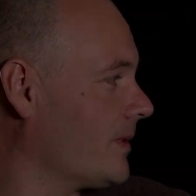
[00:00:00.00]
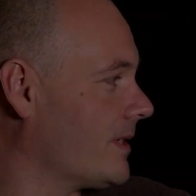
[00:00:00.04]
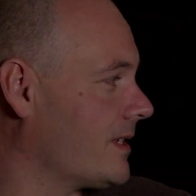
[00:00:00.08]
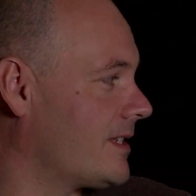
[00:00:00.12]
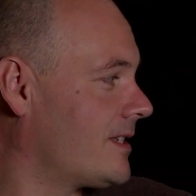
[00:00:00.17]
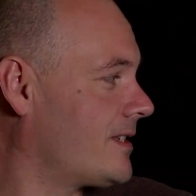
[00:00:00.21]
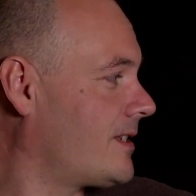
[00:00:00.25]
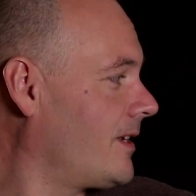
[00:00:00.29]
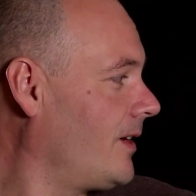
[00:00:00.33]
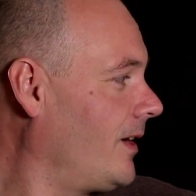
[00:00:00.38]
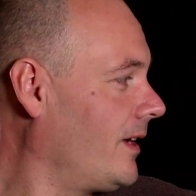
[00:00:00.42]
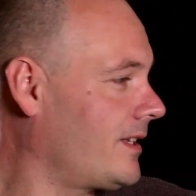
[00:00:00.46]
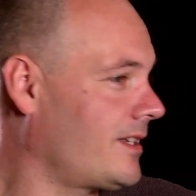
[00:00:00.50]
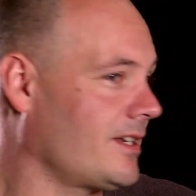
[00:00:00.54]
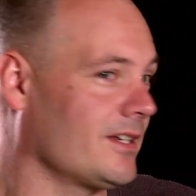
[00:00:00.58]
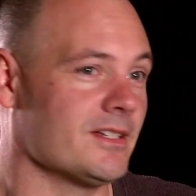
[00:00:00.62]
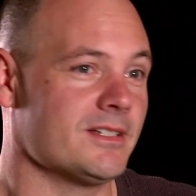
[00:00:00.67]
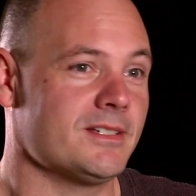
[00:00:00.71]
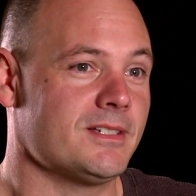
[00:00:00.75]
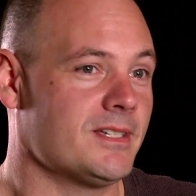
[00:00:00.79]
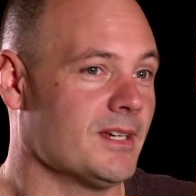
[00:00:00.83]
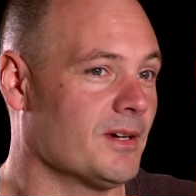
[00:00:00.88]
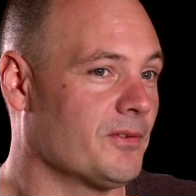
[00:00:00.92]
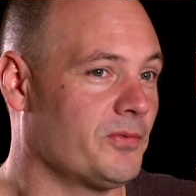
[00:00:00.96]
was such
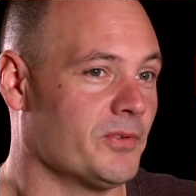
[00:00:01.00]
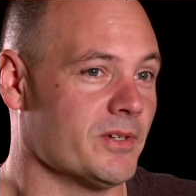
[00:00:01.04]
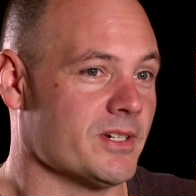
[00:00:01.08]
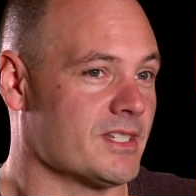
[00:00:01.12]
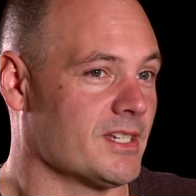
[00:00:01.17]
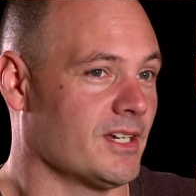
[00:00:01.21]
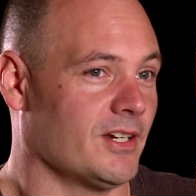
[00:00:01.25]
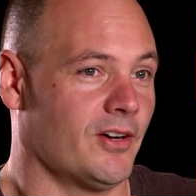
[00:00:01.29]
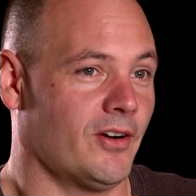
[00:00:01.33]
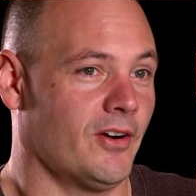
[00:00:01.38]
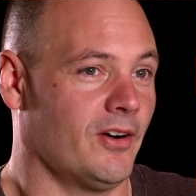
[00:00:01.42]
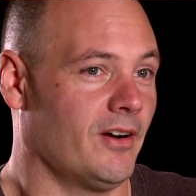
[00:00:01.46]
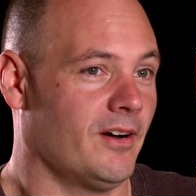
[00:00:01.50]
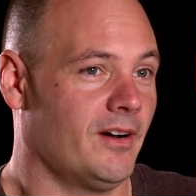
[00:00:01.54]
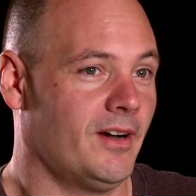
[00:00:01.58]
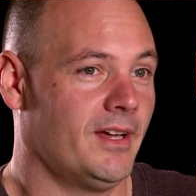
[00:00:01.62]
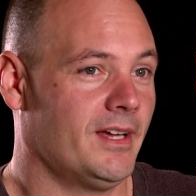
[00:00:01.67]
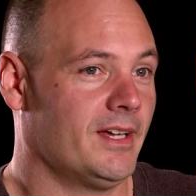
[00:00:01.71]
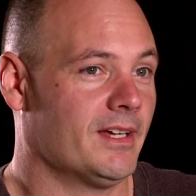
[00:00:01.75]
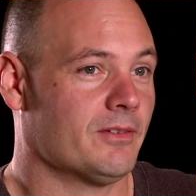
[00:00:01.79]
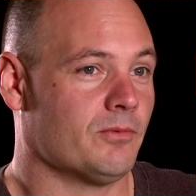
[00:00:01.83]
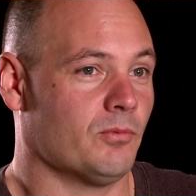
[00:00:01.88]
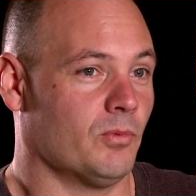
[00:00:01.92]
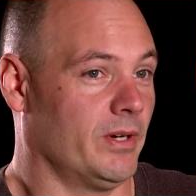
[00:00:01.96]
a difference in her.
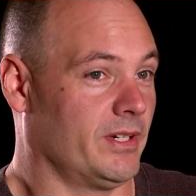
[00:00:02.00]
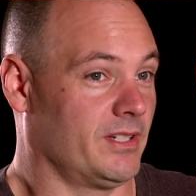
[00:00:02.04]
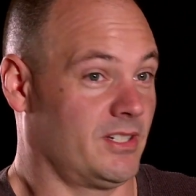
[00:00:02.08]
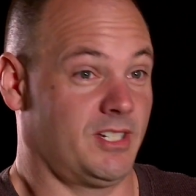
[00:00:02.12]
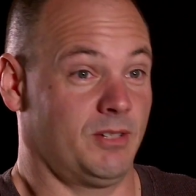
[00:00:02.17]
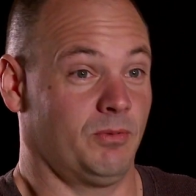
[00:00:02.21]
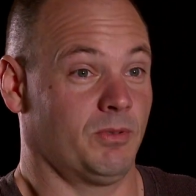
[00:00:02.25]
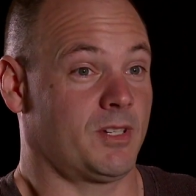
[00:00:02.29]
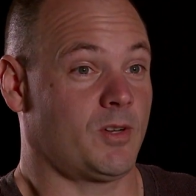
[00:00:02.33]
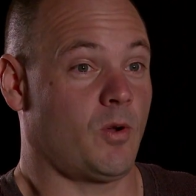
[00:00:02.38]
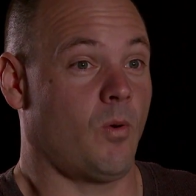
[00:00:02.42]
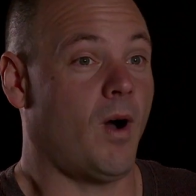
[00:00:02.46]
One, she was